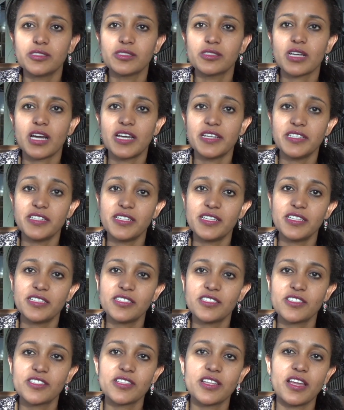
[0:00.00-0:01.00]

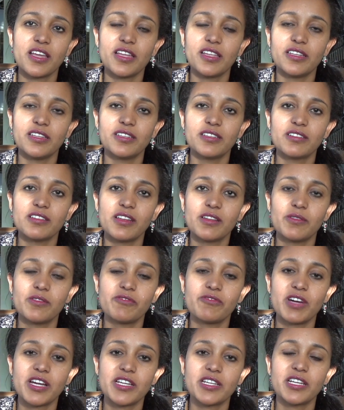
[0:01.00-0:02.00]
candidates, and
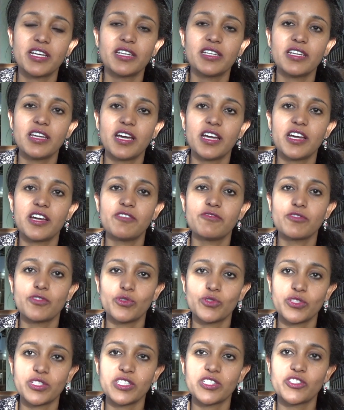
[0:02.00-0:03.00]
finally I have
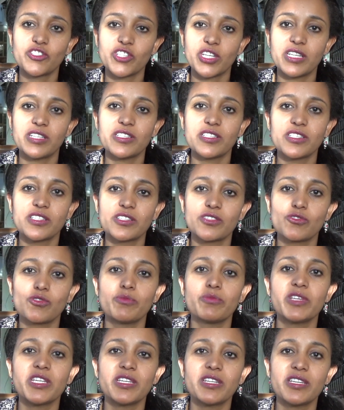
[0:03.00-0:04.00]
got this chance to
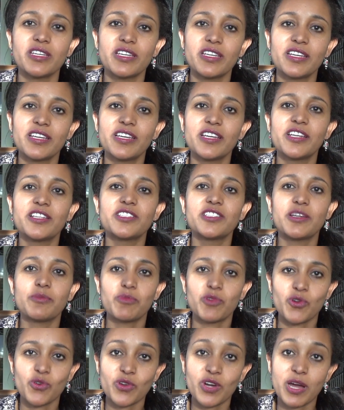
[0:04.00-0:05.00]
be the
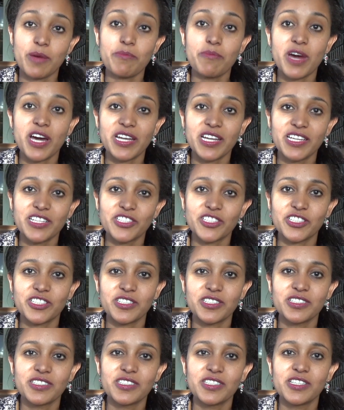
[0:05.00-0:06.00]
program manager.
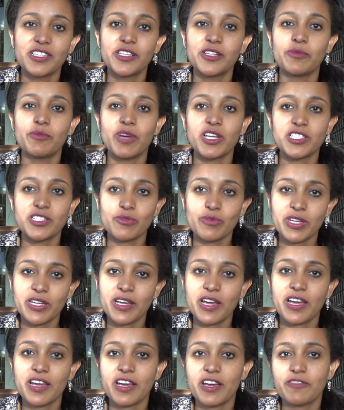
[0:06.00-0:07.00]
By the way,
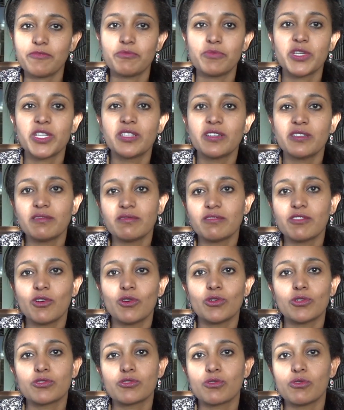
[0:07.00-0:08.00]
I have been
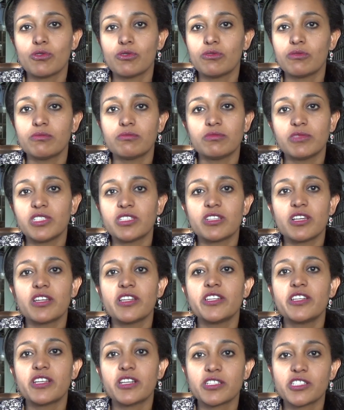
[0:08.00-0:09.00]
also in the
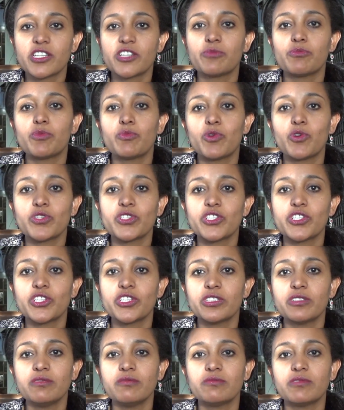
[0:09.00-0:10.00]
leadership
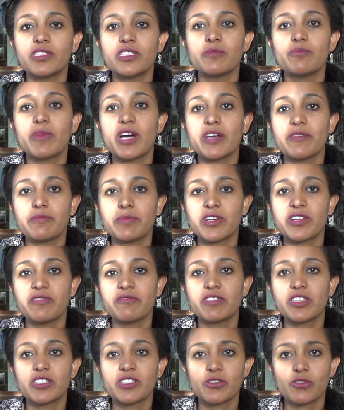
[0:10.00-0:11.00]
position in my
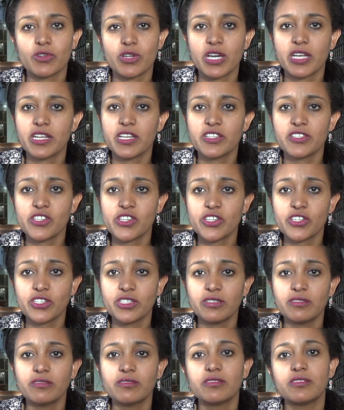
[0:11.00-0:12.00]
previous organization
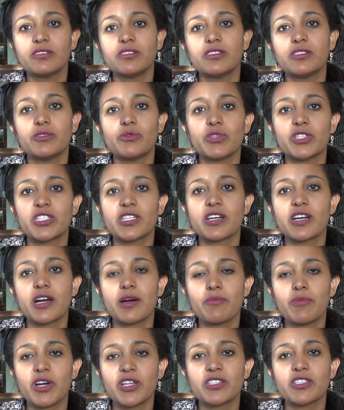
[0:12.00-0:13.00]
with the
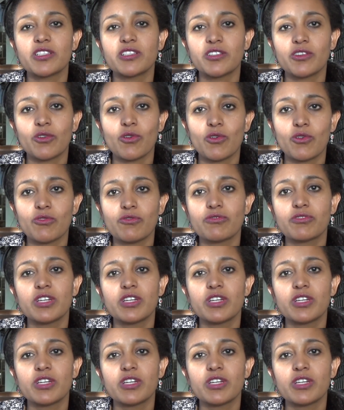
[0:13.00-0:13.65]
capacity of